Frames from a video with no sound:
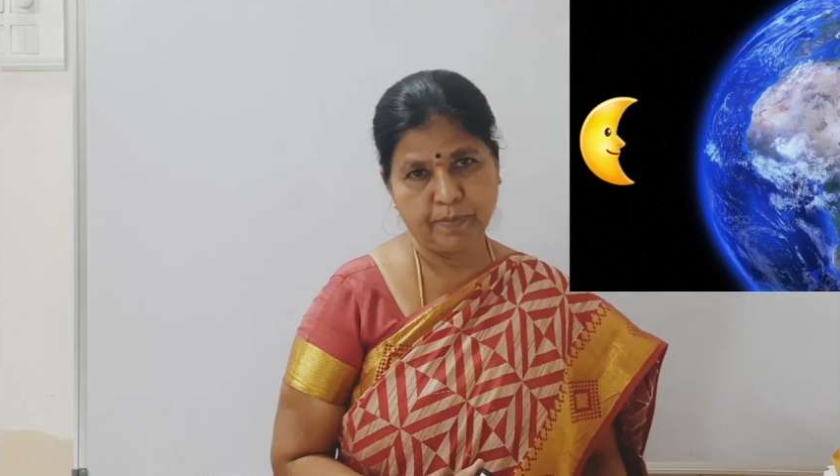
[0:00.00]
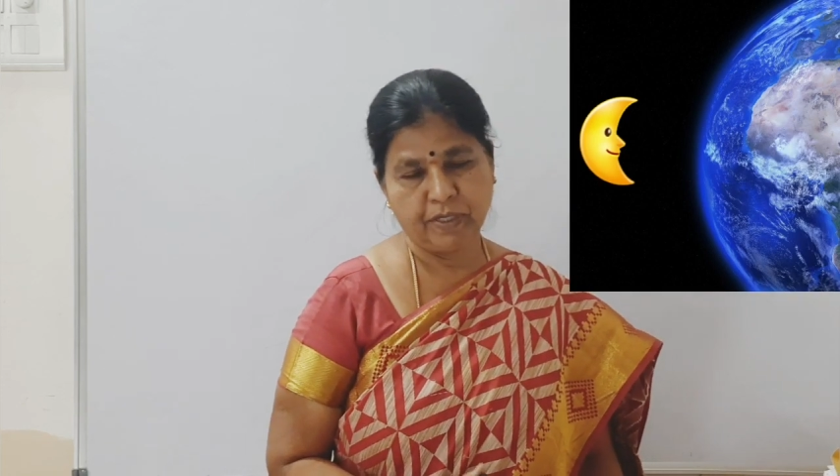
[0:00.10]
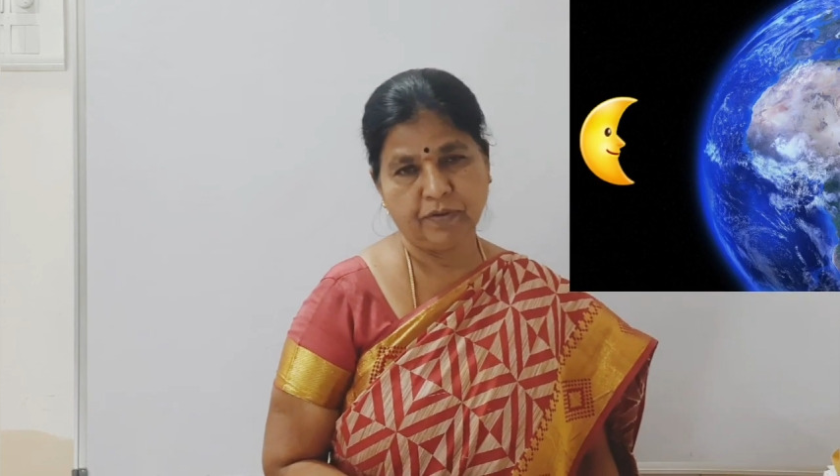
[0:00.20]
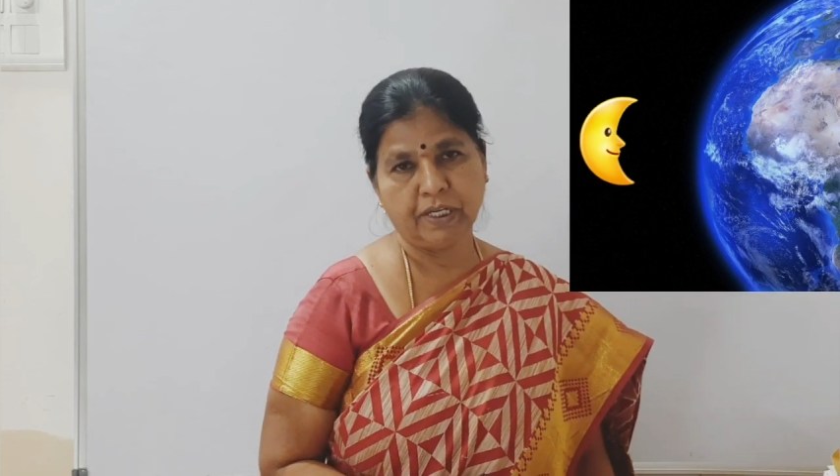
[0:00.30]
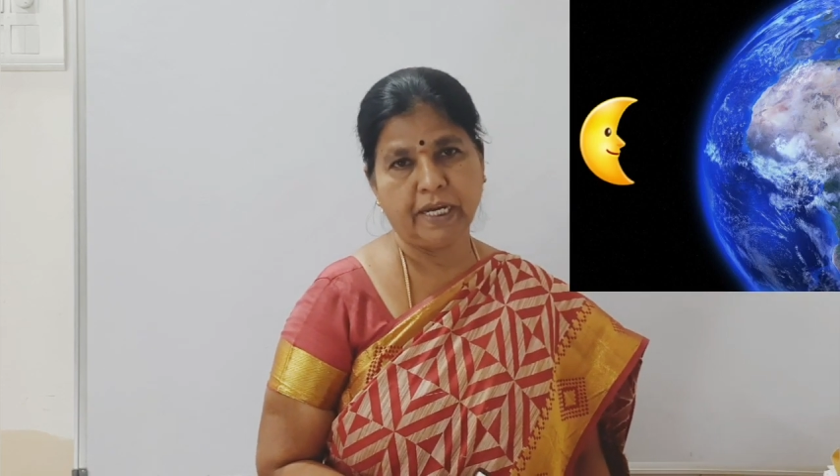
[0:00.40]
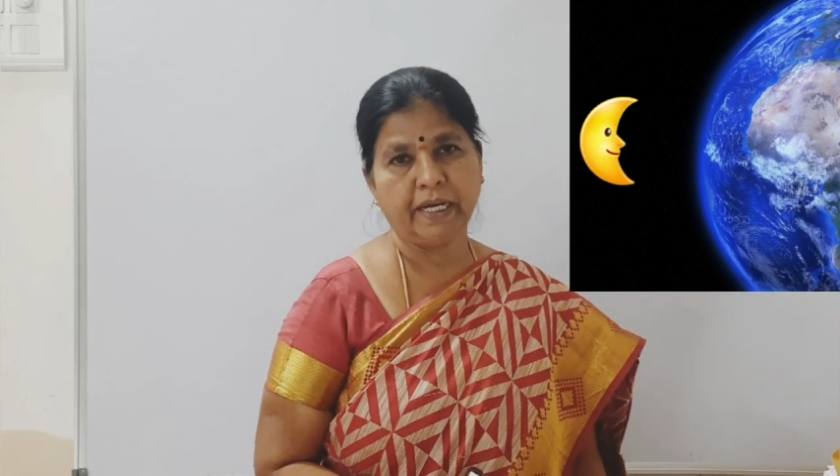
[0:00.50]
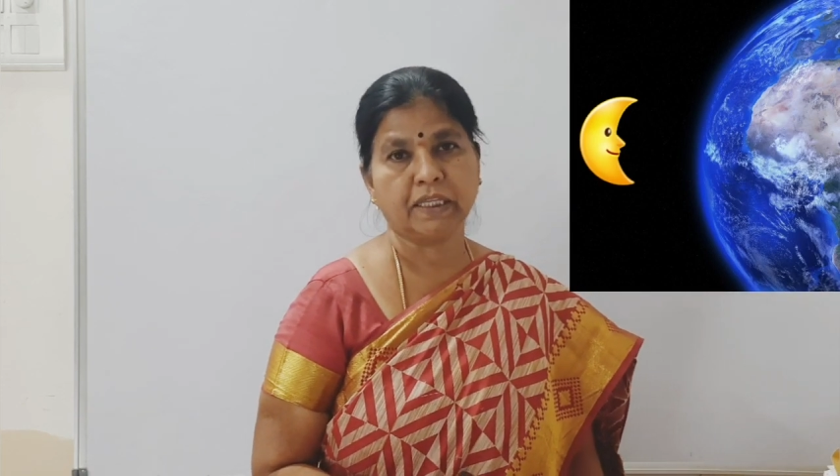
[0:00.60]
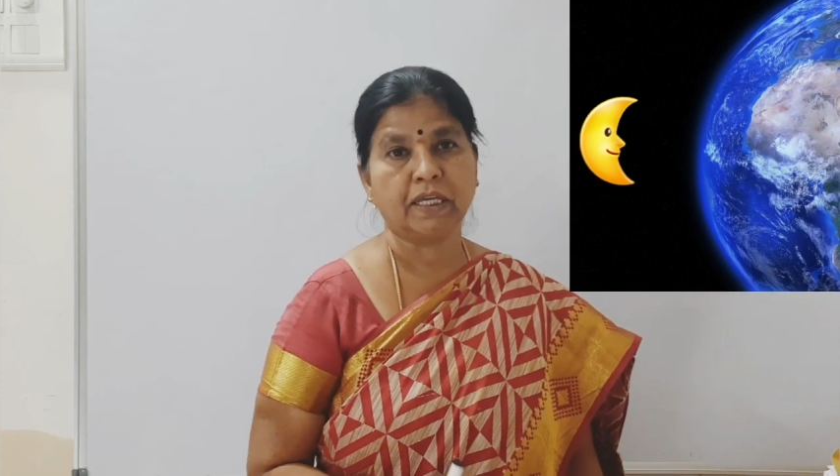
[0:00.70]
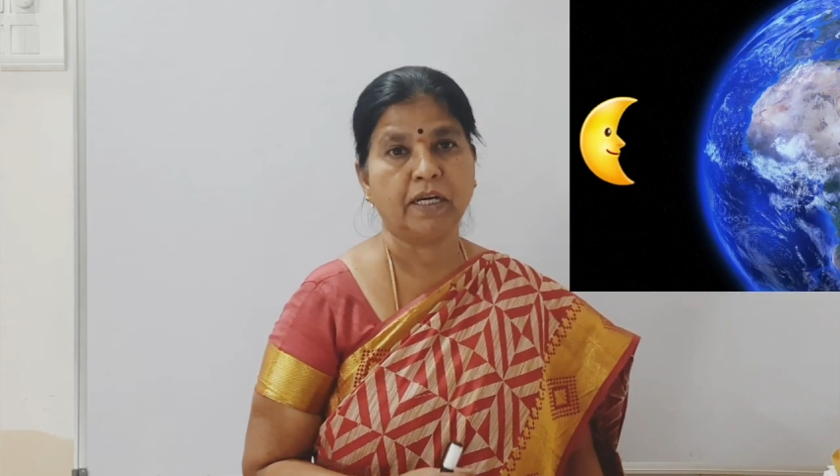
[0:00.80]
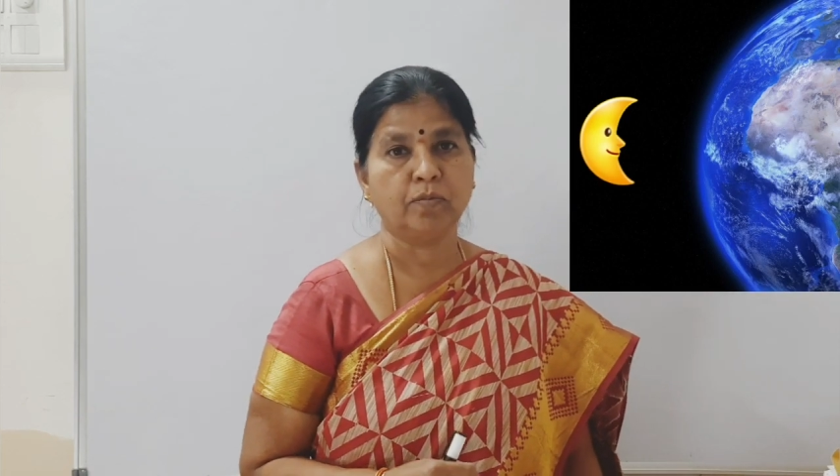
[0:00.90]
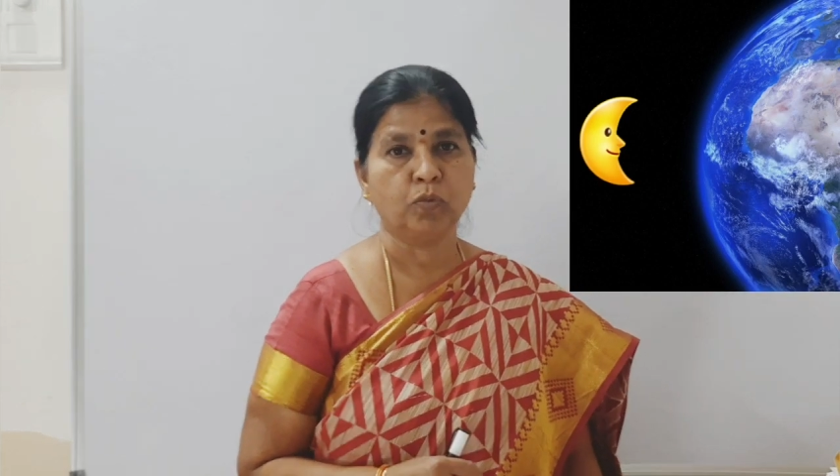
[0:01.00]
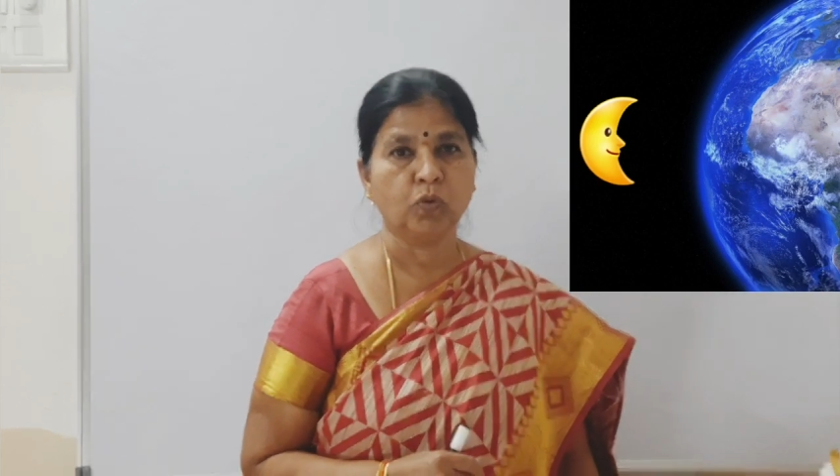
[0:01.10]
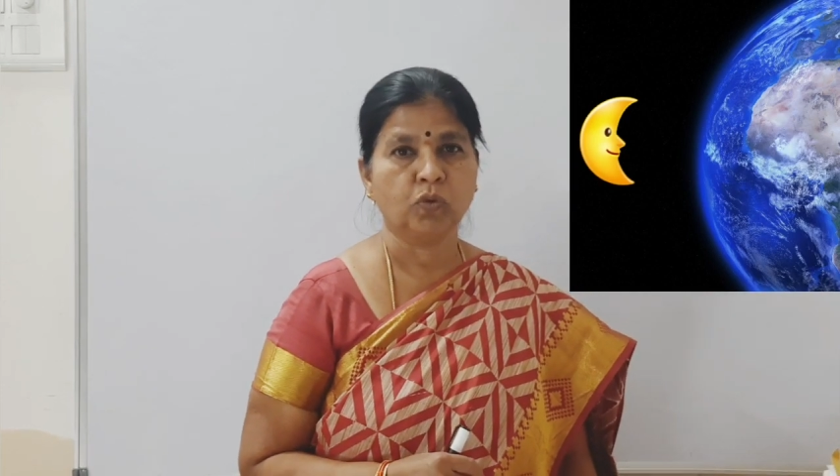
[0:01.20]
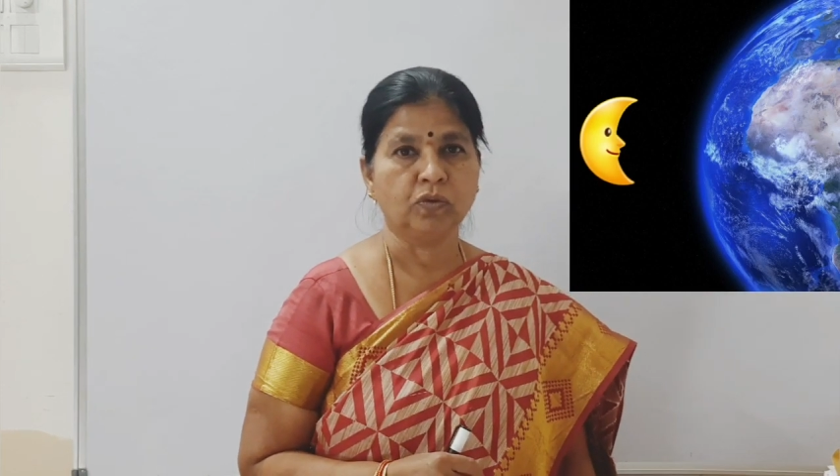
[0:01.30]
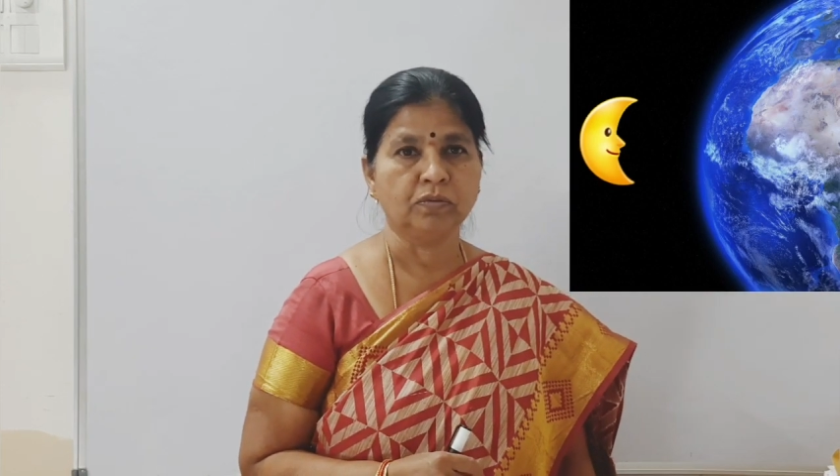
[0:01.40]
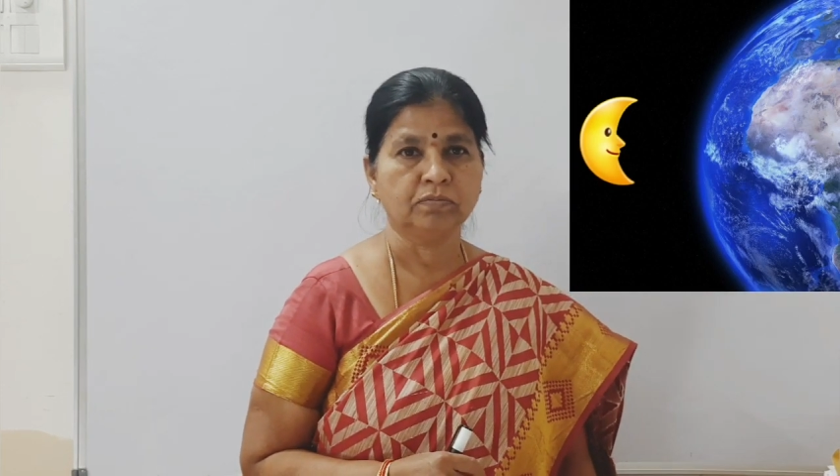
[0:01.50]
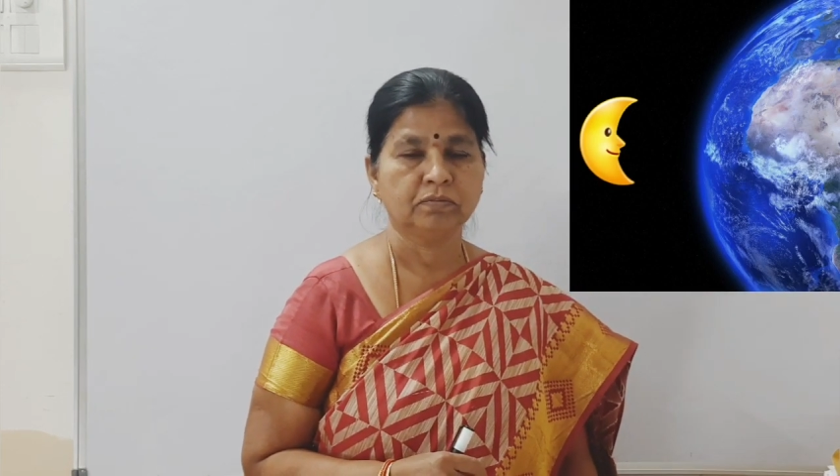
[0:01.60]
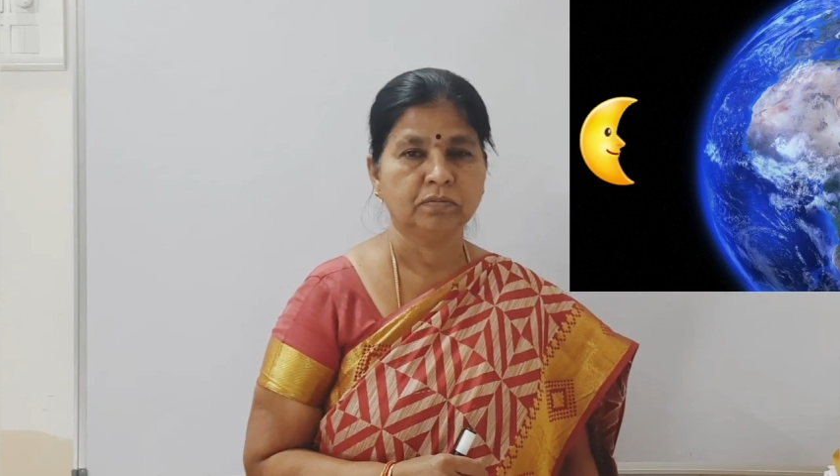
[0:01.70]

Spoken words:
between Earth and Moon,